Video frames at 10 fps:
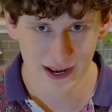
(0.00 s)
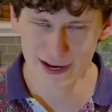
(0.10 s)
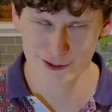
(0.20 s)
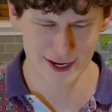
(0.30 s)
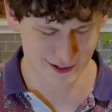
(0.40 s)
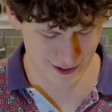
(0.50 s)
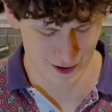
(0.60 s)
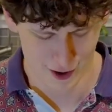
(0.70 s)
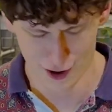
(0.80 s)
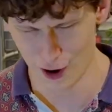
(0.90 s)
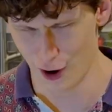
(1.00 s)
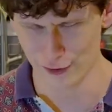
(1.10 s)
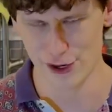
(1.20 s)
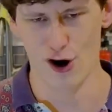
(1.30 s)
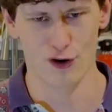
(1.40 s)
He was like, "Oh,
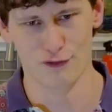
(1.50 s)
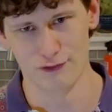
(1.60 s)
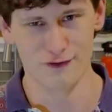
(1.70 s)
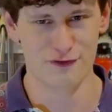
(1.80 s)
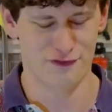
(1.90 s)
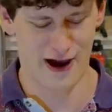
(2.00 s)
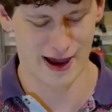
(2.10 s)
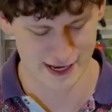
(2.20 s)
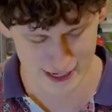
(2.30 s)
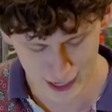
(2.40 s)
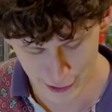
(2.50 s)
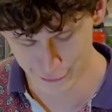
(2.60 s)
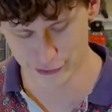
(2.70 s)
no, fatty.